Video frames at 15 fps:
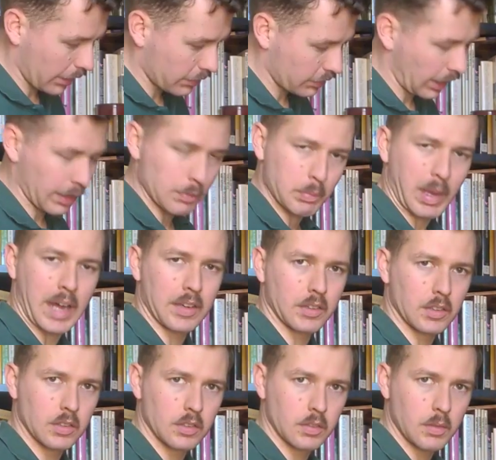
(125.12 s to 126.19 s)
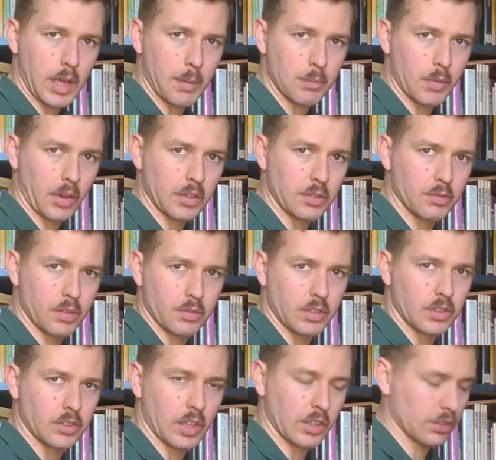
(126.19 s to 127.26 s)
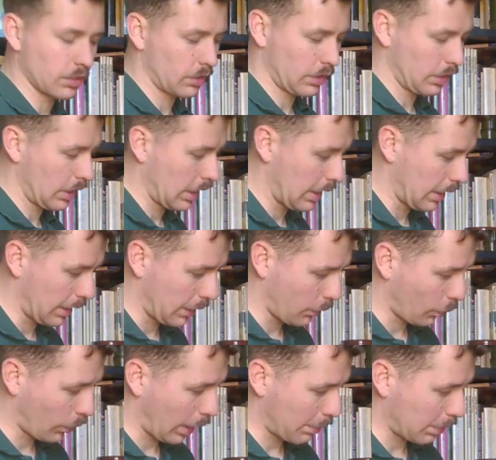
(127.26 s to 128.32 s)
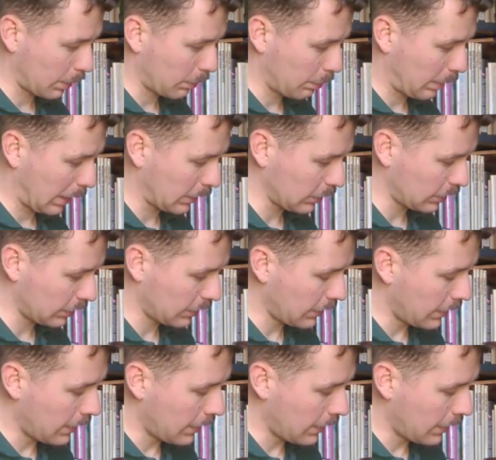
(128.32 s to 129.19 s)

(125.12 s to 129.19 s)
second pattern M1956 web belt,